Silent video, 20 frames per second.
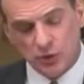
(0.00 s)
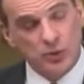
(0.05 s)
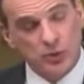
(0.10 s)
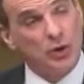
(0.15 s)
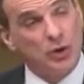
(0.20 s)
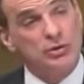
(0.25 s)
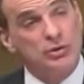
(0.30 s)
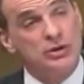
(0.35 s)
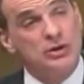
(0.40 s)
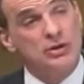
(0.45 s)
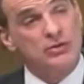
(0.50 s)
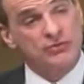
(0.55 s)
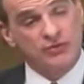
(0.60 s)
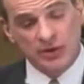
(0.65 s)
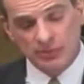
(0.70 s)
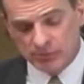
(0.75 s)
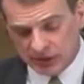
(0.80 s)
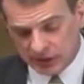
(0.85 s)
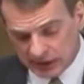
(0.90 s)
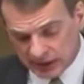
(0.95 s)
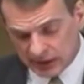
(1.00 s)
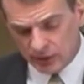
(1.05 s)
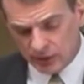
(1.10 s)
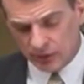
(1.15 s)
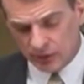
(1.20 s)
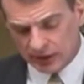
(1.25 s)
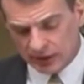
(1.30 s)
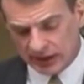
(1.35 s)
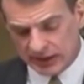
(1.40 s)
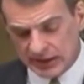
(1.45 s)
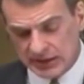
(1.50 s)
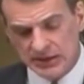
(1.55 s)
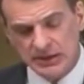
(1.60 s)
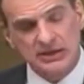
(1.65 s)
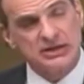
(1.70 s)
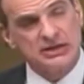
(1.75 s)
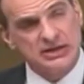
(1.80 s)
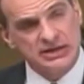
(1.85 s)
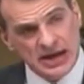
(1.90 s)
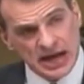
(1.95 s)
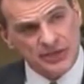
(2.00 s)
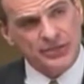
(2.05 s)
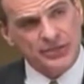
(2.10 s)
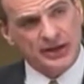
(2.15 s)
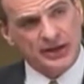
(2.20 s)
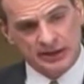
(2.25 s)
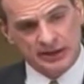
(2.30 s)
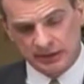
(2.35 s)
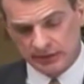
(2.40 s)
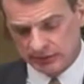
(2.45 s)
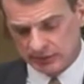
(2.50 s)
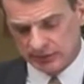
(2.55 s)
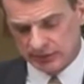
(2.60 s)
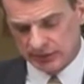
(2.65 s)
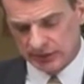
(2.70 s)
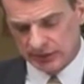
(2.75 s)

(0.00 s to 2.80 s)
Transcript: quote, from literally nothing,